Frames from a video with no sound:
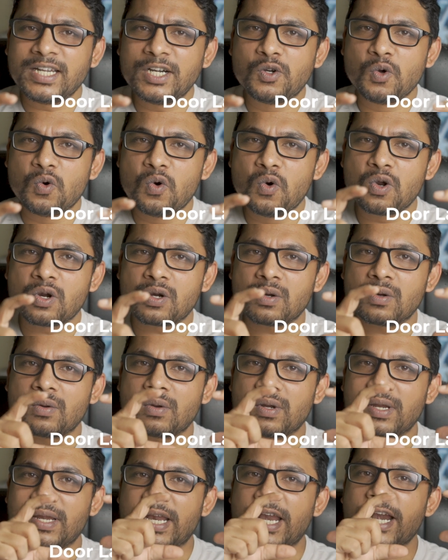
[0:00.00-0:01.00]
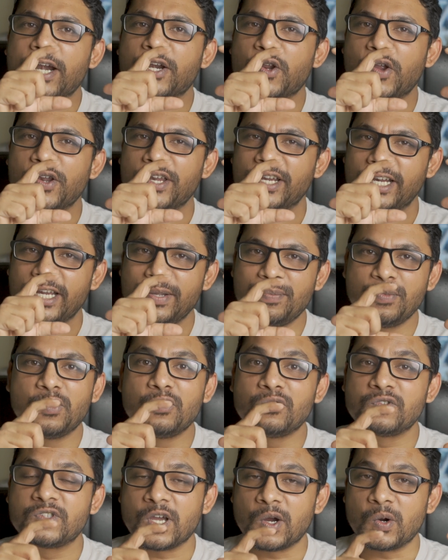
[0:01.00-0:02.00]
the door electronically
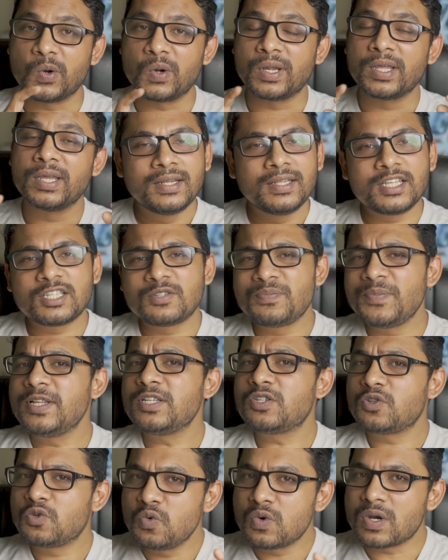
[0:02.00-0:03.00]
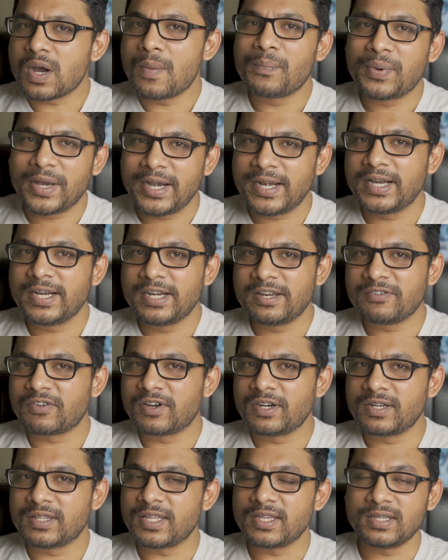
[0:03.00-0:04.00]
moves out. This means two completely
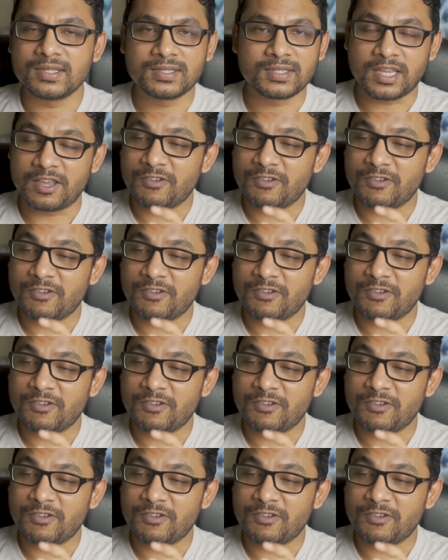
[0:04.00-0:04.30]
different things.